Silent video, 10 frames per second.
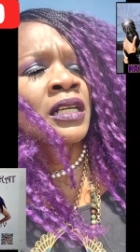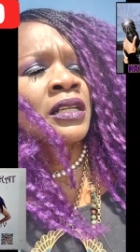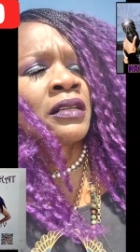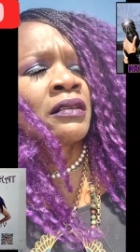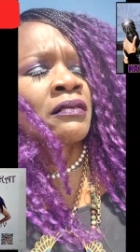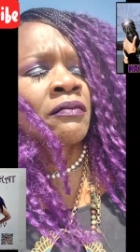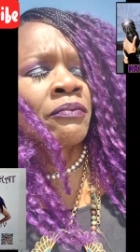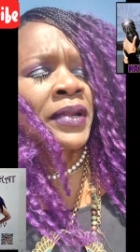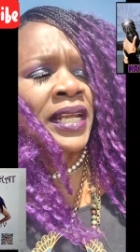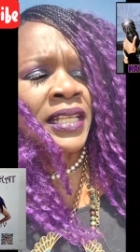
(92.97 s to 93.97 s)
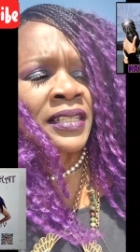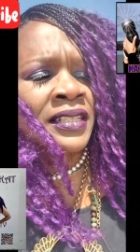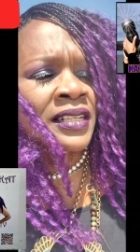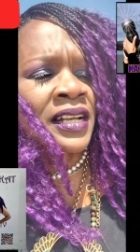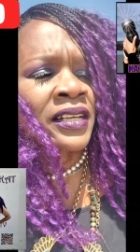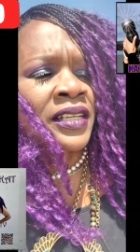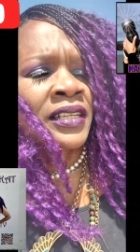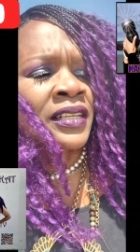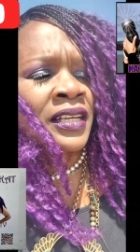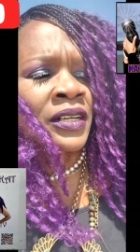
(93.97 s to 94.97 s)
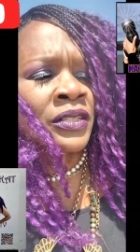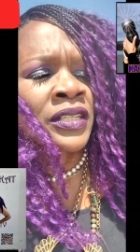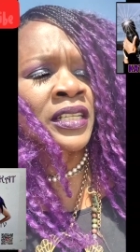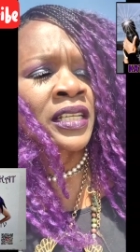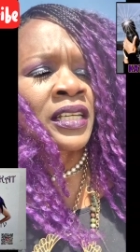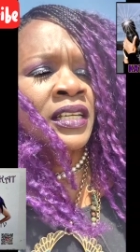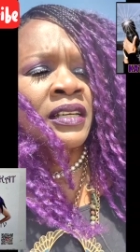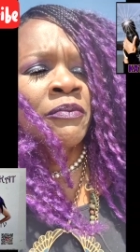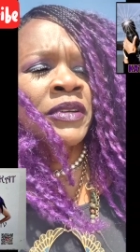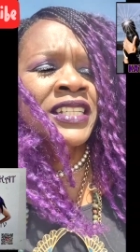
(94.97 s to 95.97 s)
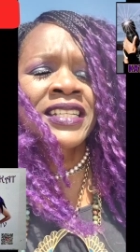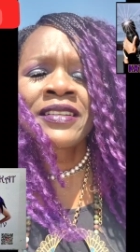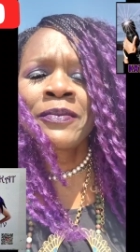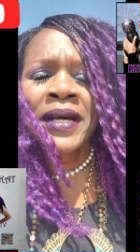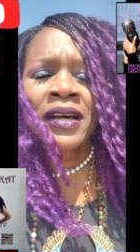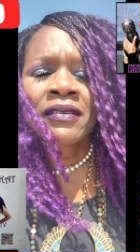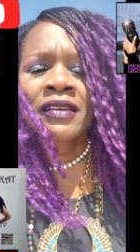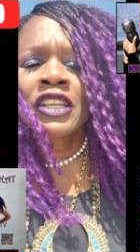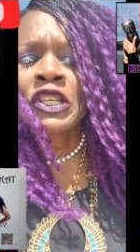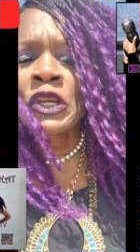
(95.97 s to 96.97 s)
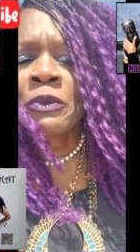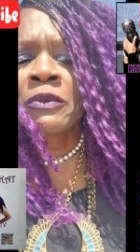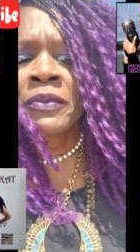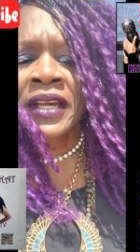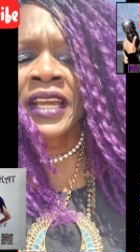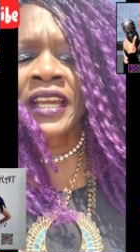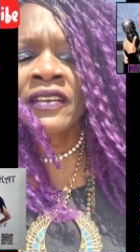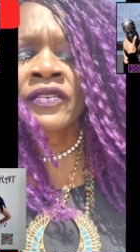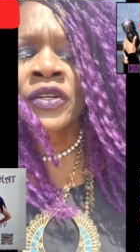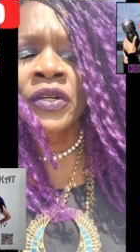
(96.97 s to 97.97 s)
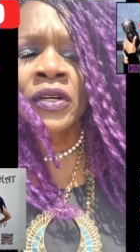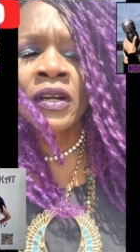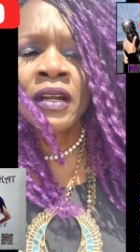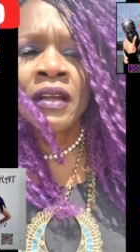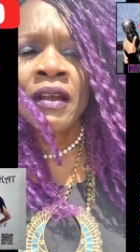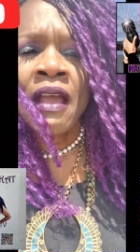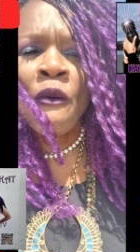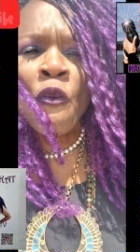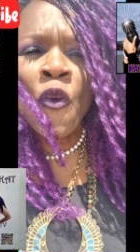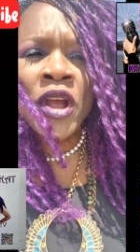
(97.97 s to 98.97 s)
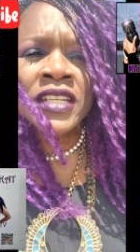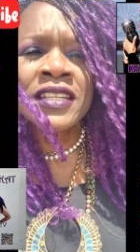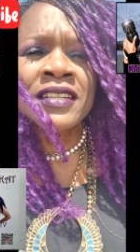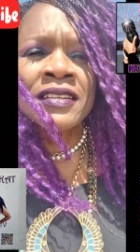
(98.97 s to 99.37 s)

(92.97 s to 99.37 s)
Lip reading: and Megan Thee Stallion and Kelsey, but just about human behavior. And I want